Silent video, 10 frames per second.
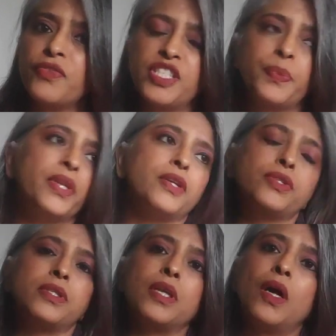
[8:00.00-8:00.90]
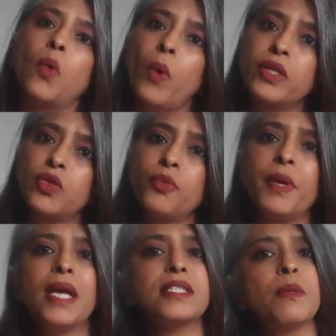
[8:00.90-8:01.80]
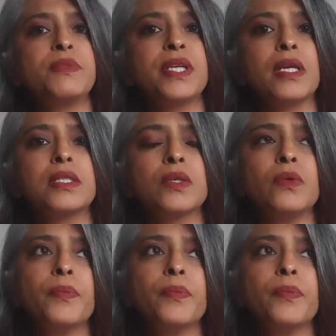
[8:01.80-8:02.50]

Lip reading: of inspiration. One could be a subjective,